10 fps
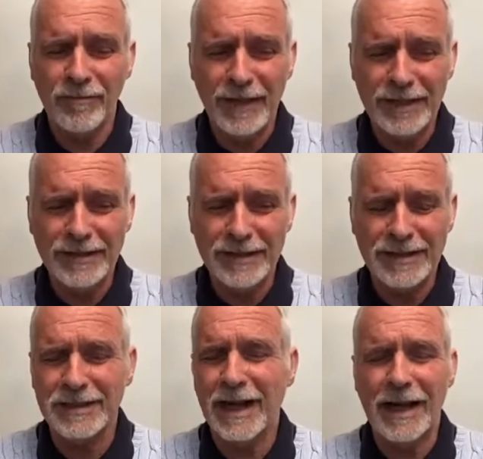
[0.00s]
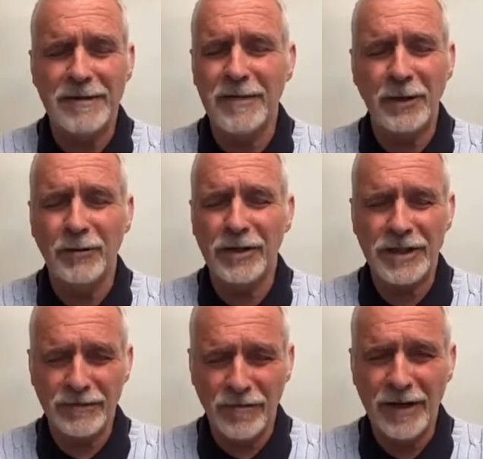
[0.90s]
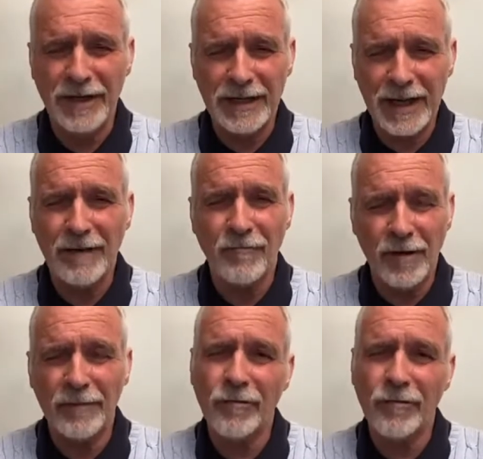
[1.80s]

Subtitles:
is the same ill, because it really can rip